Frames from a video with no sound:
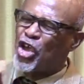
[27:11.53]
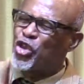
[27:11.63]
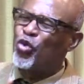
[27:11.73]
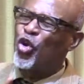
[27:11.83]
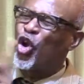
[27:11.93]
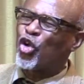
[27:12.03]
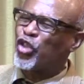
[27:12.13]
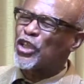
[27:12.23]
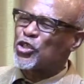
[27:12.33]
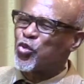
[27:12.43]
you look
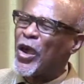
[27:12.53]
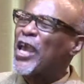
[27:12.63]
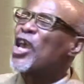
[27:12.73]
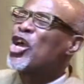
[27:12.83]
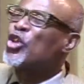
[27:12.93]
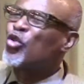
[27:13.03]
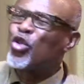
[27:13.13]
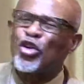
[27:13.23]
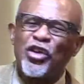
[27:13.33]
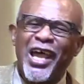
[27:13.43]
this way, you
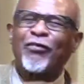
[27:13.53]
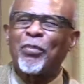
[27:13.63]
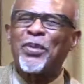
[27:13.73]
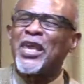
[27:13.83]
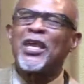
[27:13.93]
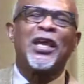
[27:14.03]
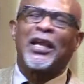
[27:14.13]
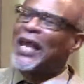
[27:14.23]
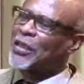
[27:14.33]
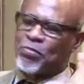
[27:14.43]
could never be
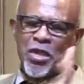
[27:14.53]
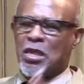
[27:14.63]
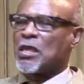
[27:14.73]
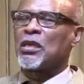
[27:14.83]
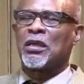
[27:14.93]
like me.